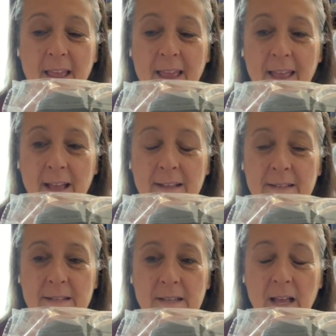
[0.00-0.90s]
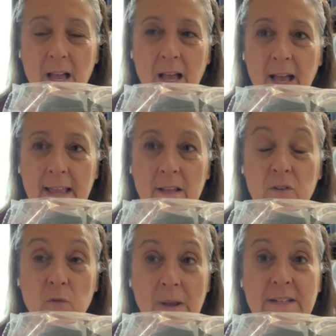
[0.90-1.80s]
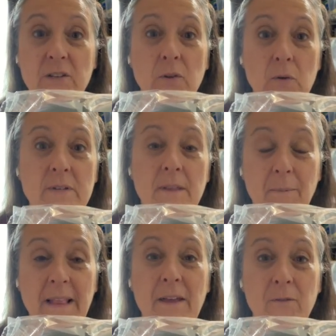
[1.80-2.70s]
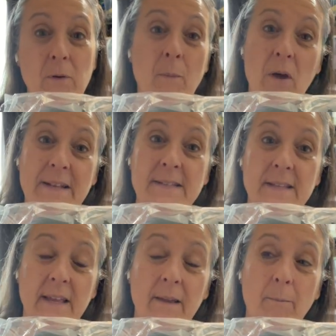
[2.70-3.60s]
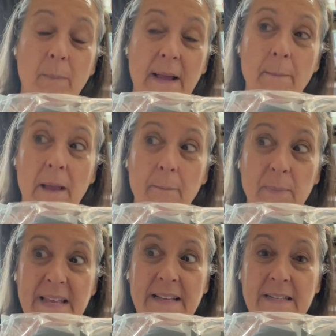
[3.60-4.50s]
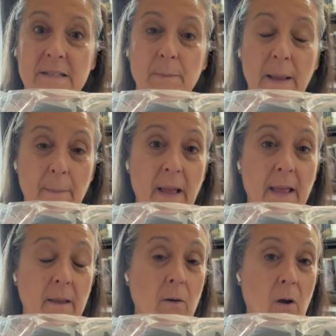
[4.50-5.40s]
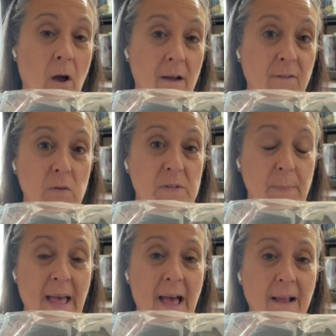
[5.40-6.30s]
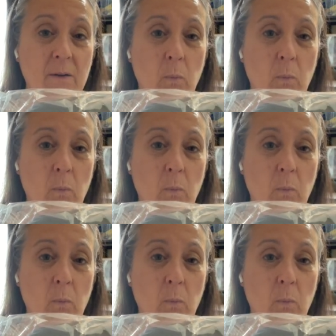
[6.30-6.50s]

And I directed her to the platform, honestly, by my bids, by my offers back,